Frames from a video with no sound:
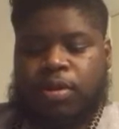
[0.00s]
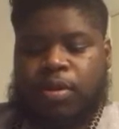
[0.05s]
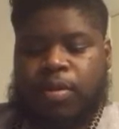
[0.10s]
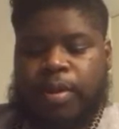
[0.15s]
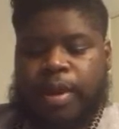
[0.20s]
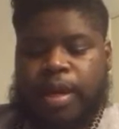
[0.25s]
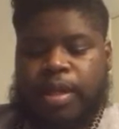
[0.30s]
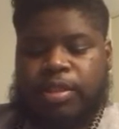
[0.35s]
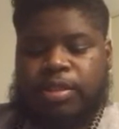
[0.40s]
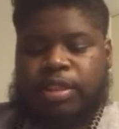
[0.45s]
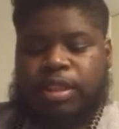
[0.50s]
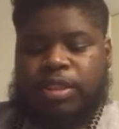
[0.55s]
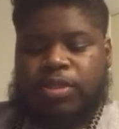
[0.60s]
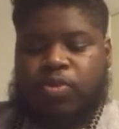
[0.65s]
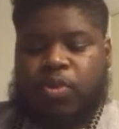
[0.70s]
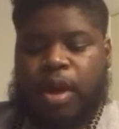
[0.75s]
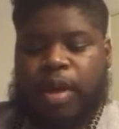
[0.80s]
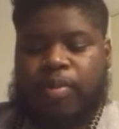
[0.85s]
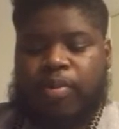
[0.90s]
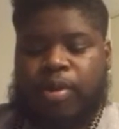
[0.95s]
All right? It
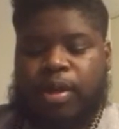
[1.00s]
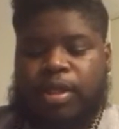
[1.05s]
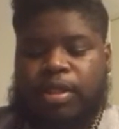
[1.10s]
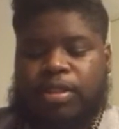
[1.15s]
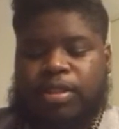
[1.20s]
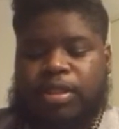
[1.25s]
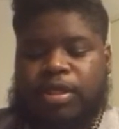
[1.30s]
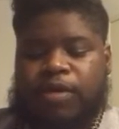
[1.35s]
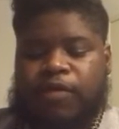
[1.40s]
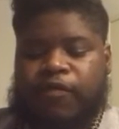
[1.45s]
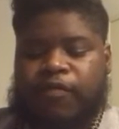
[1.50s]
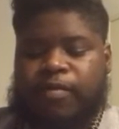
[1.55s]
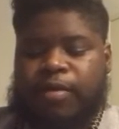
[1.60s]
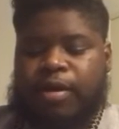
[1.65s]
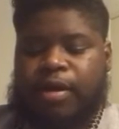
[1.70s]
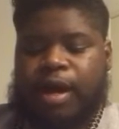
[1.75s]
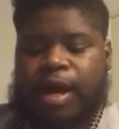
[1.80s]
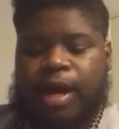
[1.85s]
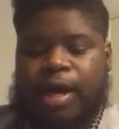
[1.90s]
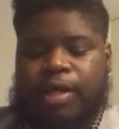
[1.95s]
says, wipe away the tears from
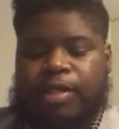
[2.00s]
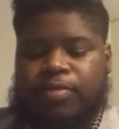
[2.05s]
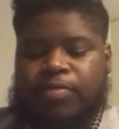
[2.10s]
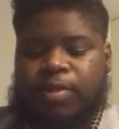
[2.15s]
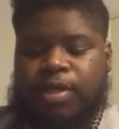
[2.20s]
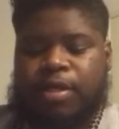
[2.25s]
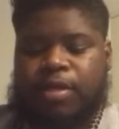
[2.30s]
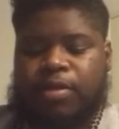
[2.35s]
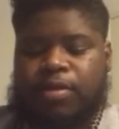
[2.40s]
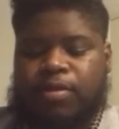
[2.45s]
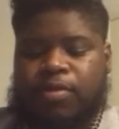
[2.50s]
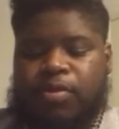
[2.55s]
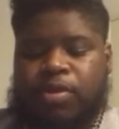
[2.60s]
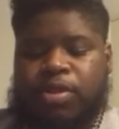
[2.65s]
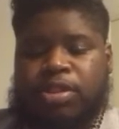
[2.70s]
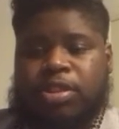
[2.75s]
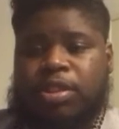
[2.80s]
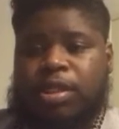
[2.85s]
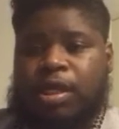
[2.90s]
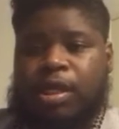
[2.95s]
their eyes, man.
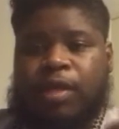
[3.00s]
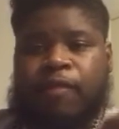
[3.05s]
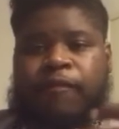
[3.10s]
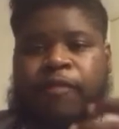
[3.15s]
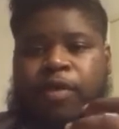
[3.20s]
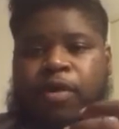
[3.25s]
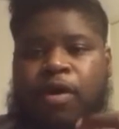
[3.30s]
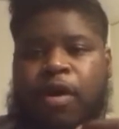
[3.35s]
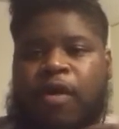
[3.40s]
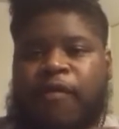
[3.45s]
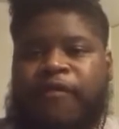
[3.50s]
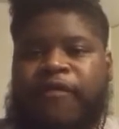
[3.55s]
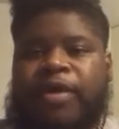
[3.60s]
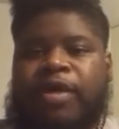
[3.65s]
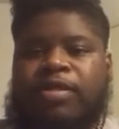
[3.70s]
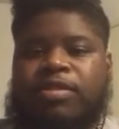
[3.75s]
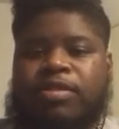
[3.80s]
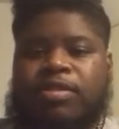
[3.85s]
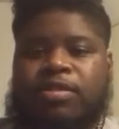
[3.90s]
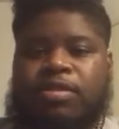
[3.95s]
We're still, even though our
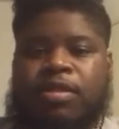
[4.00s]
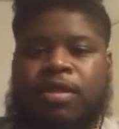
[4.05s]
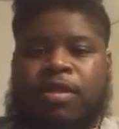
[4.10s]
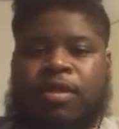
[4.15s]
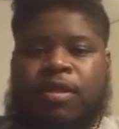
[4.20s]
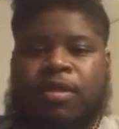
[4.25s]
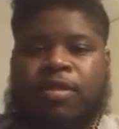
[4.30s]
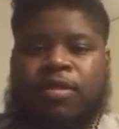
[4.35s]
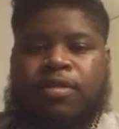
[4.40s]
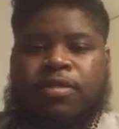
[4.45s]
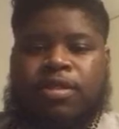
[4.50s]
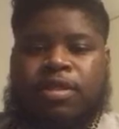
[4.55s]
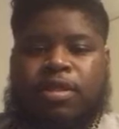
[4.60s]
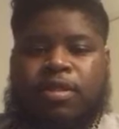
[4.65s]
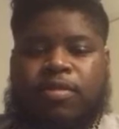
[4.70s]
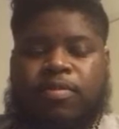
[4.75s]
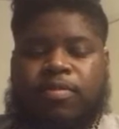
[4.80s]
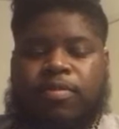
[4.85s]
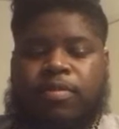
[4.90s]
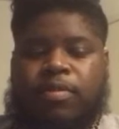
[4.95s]
faces
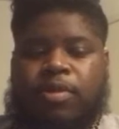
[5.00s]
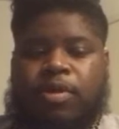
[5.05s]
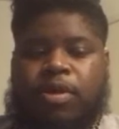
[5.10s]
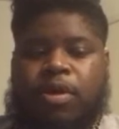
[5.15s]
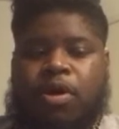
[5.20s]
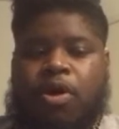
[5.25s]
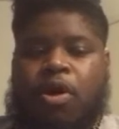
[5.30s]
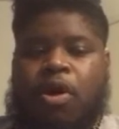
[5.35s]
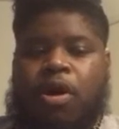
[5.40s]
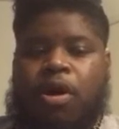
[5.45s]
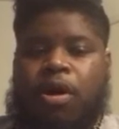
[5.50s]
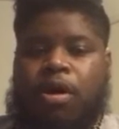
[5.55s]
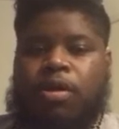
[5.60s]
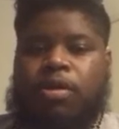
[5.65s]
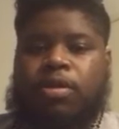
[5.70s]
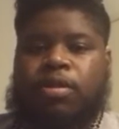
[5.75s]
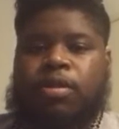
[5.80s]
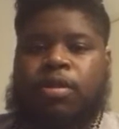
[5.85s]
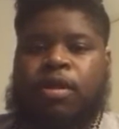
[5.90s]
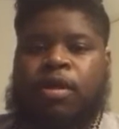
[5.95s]
seem
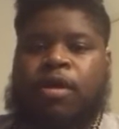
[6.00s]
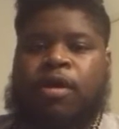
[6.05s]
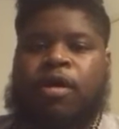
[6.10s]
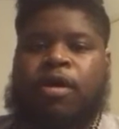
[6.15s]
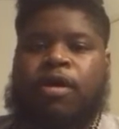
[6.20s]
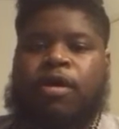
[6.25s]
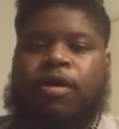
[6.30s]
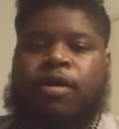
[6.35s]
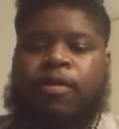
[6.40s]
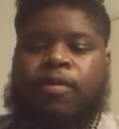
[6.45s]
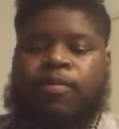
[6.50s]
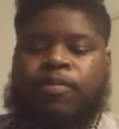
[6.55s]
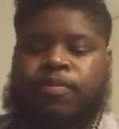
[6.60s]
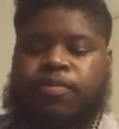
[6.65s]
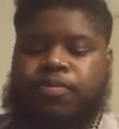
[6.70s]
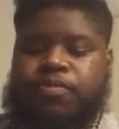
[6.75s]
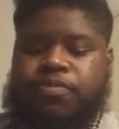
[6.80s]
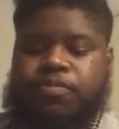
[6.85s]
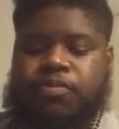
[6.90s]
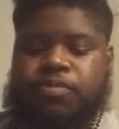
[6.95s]
hard and um,
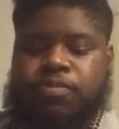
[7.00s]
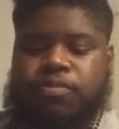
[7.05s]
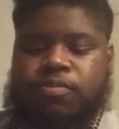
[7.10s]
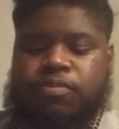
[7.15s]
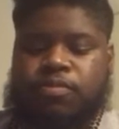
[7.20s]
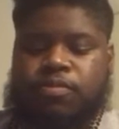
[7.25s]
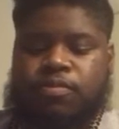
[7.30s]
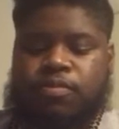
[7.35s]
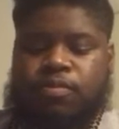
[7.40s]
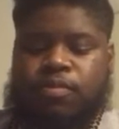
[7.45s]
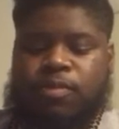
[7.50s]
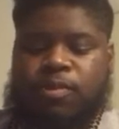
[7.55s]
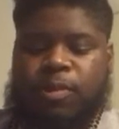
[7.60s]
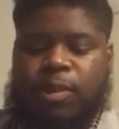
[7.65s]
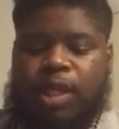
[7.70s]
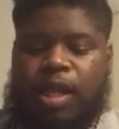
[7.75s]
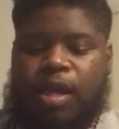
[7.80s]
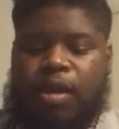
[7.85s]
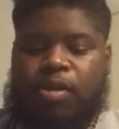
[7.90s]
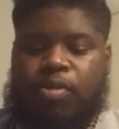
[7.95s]

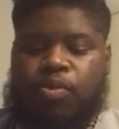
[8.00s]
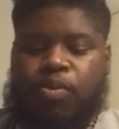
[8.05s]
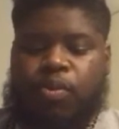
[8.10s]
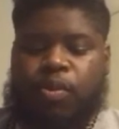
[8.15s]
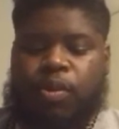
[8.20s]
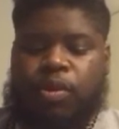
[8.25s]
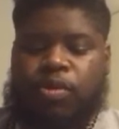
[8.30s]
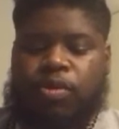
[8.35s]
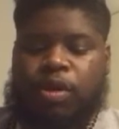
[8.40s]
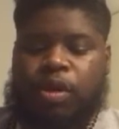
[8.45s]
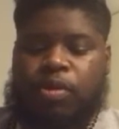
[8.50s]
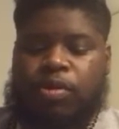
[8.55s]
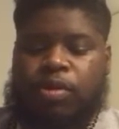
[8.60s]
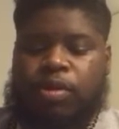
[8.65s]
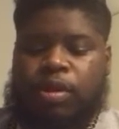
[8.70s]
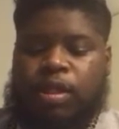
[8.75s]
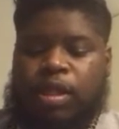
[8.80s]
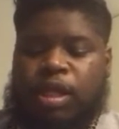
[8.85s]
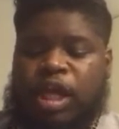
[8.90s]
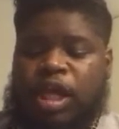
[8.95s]
and you
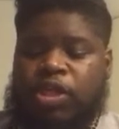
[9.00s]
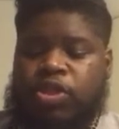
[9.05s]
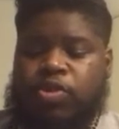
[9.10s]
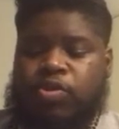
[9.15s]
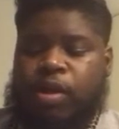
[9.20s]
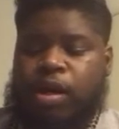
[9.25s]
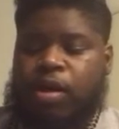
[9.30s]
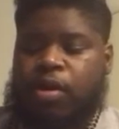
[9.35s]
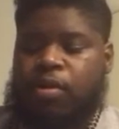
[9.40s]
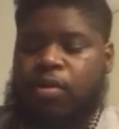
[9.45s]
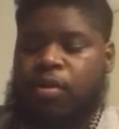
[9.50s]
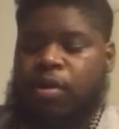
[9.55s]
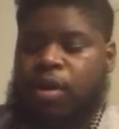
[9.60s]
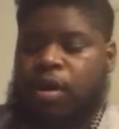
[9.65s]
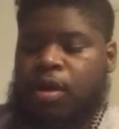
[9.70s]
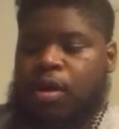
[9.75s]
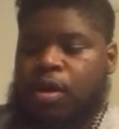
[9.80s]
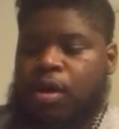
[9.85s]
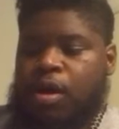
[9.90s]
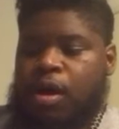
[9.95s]
know Israel
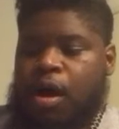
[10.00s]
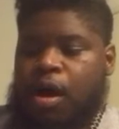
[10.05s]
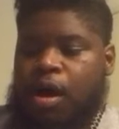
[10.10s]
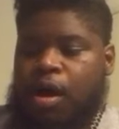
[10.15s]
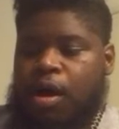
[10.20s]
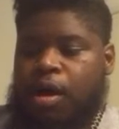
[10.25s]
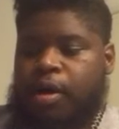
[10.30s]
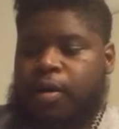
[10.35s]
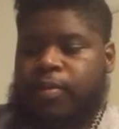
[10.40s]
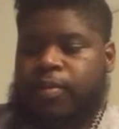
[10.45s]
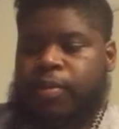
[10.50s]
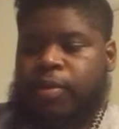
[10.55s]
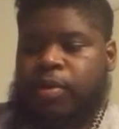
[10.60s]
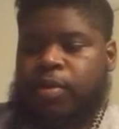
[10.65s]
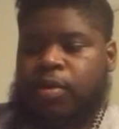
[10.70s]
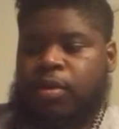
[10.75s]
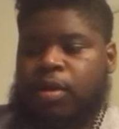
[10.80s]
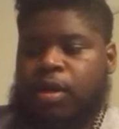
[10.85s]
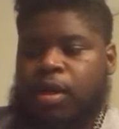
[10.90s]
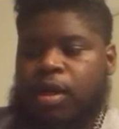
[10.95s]
are
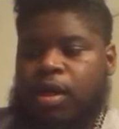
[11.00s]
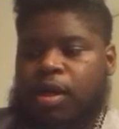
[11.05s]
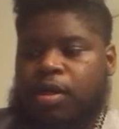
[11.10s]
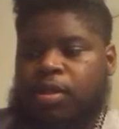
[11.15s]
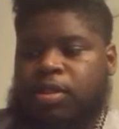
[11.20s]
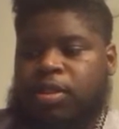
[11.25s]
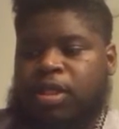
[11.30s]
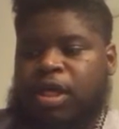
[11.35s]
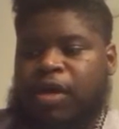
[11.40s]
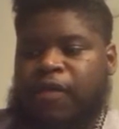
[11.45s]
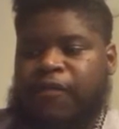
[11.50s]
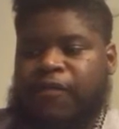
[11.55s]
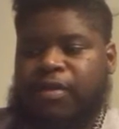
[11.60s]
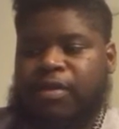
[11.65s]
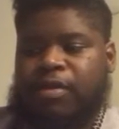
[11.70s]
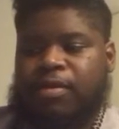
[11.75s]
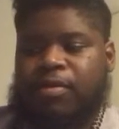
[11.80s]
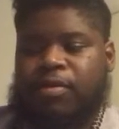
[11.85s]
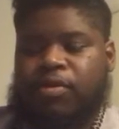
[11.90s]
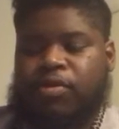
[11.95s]
uh,
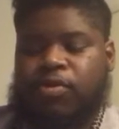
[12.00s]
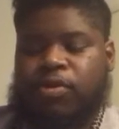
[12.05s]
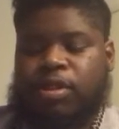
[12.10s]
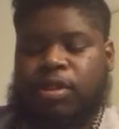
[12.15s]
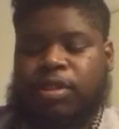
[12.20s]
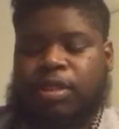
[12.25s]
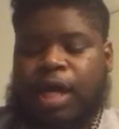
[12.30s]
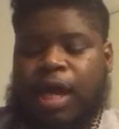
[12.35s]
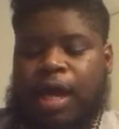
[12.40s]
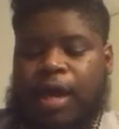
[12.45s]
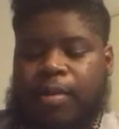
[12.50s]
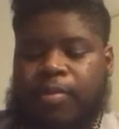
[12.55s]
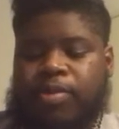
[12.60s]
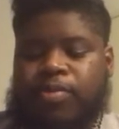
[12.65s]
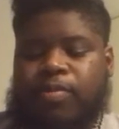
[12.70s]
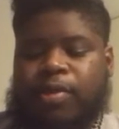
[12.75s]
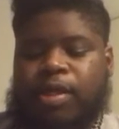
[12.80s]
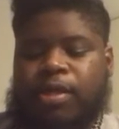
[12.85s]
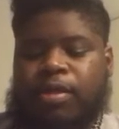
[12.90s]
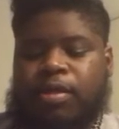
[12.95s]
through the
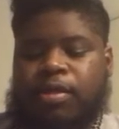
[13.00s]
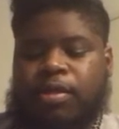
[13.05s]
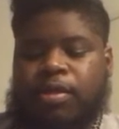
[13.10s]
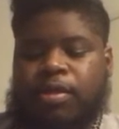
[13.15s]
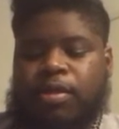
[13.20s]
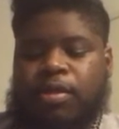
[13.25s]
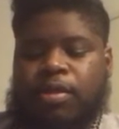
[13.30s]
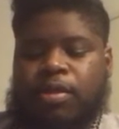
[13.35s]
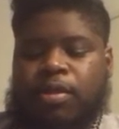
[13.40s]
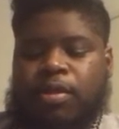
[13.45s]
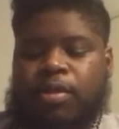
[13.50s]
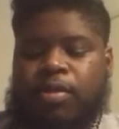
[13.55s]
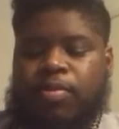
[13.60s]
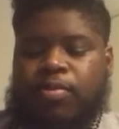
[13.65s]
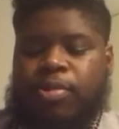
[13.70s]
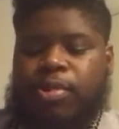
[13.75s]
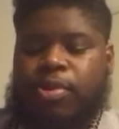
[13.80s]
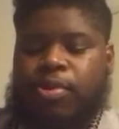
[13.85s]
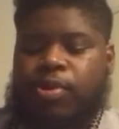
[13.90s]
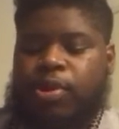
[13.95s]
times, man.
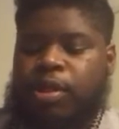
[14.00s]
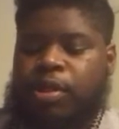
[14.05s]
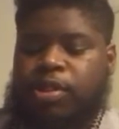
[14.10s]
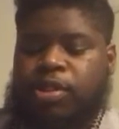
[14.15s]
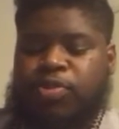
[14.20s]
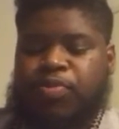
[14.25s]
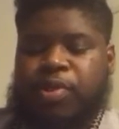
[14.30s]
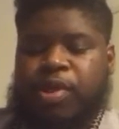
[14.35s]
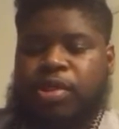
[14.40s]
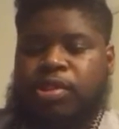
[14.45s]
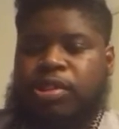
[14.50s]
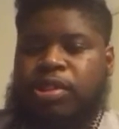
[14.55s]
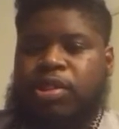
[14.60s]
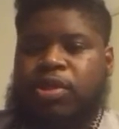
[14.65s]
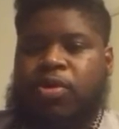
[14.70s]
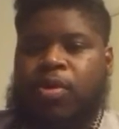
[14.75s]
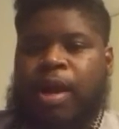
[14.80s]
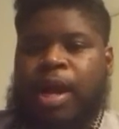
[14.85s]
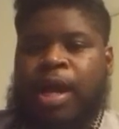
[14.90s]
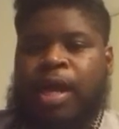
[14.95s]
But we're
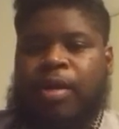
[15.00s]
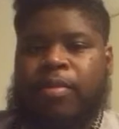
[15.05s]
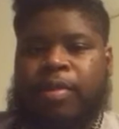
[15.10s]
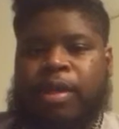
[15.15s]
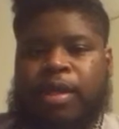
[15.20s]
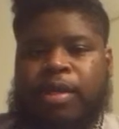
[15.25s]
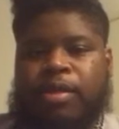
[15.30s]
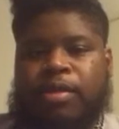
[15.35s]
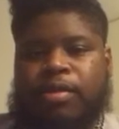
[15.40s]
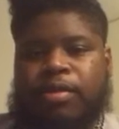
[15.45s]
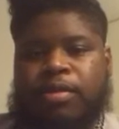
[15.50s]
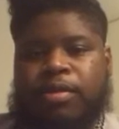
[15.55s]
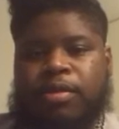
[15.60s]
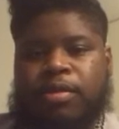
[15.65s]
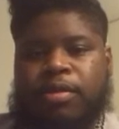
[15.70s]
spiritually crying, man.